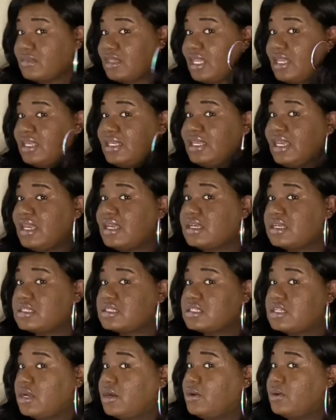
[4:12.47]
Yeah,
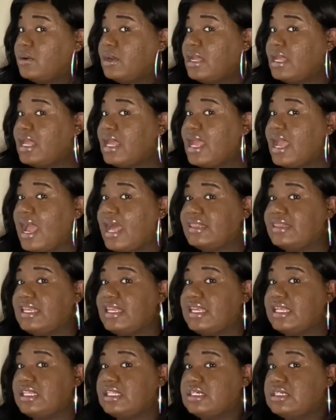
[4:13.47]
so I think
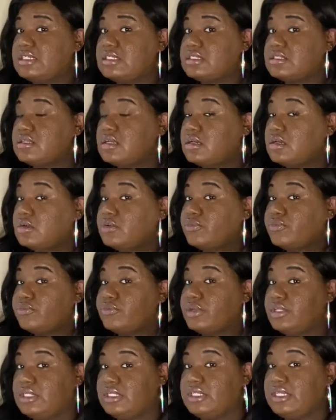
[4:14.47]
it looks
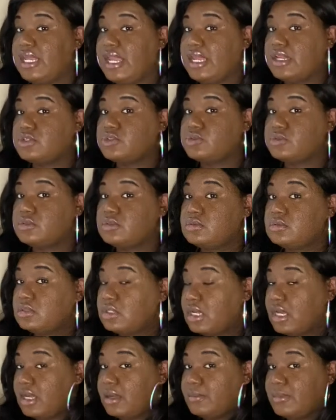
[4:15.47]
really natural.
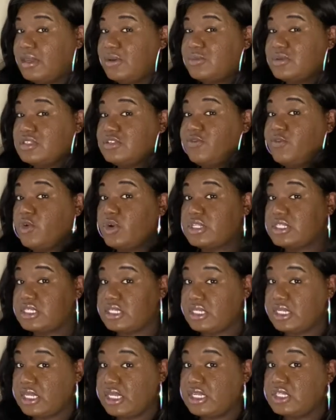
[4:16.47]
It was
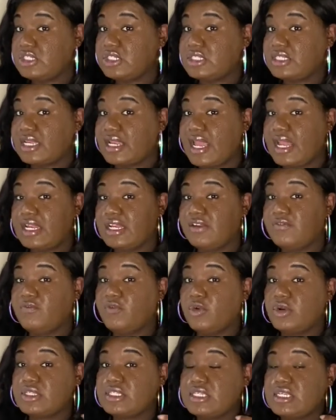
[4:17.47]
14 inches. I got it in
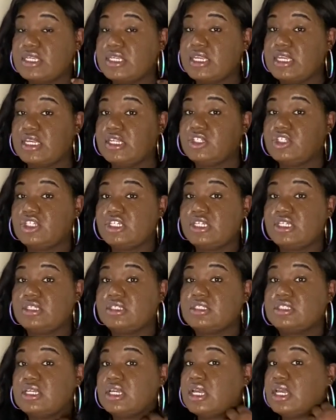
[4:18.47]
14 inches.
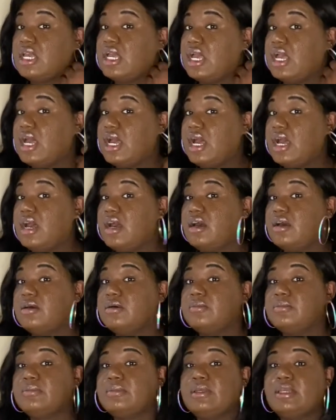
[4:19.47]

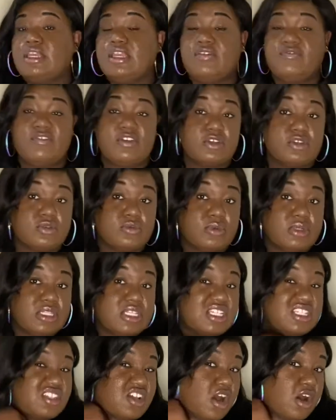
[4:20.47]
It feels really
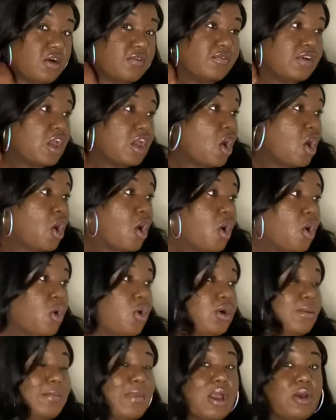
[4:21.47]
soft.
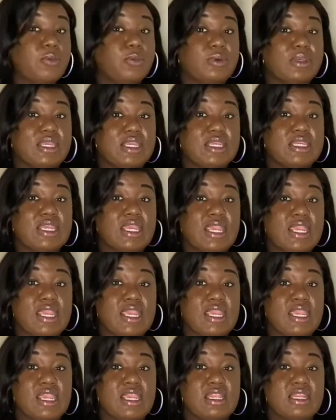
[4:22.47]
On my wig
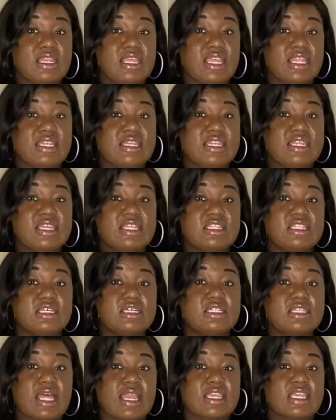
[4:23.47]
head, it did look
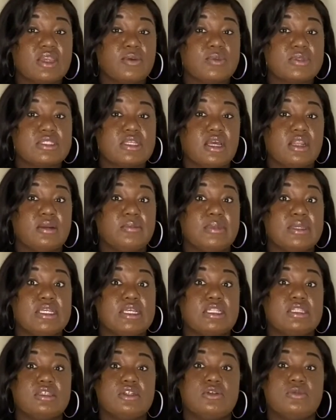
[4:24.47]
like it was going to be a
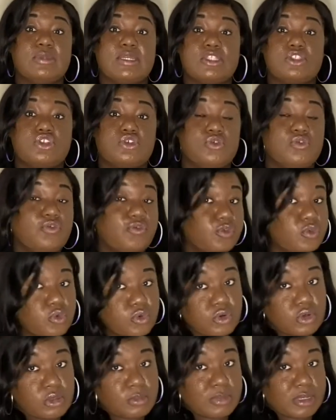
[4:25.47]
little bit too
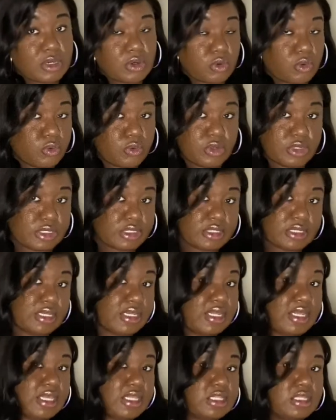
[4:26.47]
full, but on
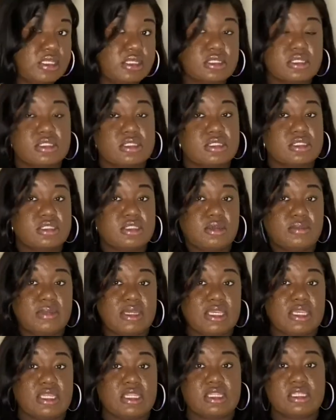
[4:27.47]
it looks, to
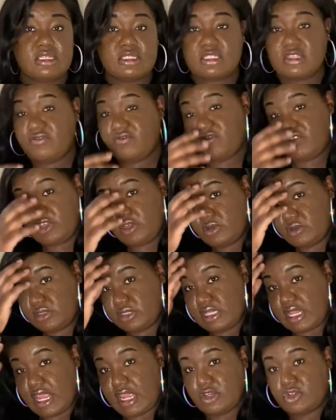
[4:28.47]
me, it looks and feels
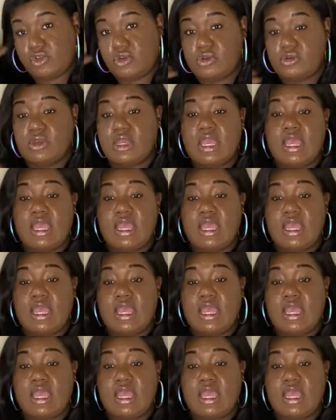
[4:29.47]
natural.